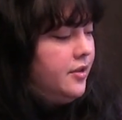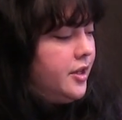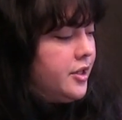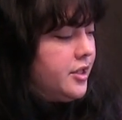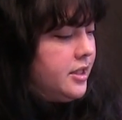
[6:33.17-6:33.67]

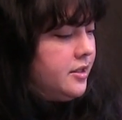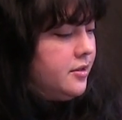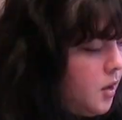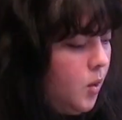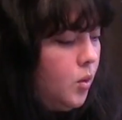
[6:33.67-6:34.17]
there's a
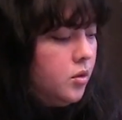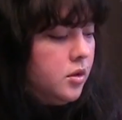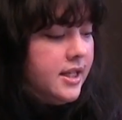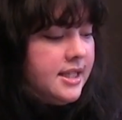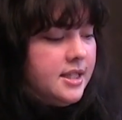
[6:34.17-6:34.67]
whole
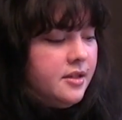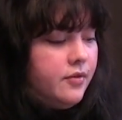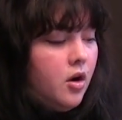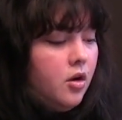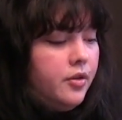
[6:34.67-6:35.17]
list
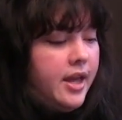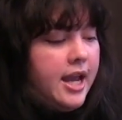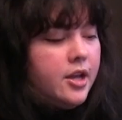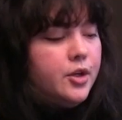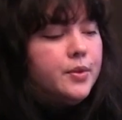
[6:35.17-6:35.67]
of all the
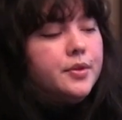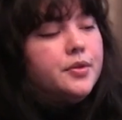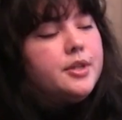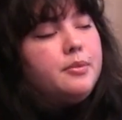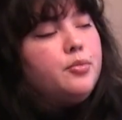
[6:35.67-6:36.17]
annuals and